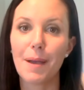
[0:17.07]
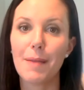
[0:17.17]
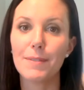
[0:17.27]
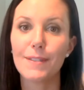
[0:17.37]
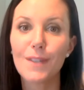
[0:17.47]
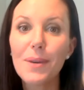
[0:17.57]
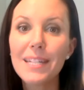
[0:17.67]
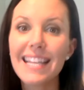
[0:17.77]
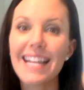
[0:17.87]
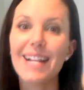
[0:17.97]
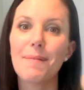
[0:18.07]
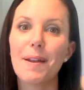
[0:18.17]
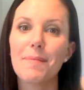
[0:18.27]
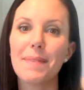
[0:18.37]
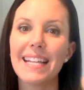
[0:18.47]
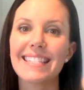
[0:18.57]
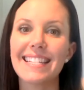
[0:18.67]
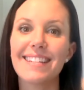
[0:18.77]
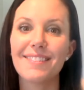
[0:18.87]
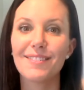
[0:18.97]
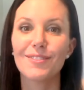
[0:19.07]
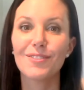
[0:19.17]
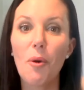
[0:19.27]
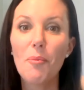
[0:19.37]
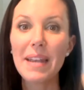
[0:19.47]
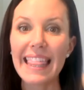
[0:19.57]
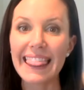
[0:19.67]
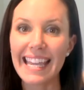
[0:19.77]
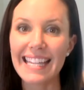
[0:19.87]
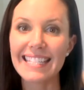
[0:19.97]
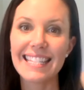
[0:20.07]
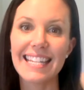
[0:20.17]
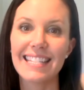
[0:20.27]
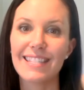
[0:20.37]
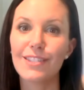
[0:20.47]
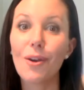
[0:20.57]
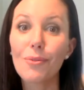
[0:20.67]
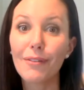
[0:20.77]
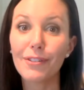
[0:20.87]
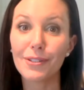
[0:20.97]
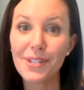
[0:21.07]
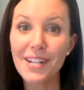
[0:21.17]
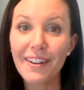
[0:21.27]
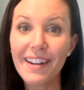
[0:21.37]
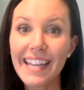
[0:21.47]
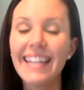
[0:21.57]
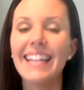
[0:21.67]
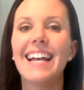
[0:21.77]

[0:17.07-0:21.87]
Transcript: I'm so excited about it because it does so many things and it's so revolutionary.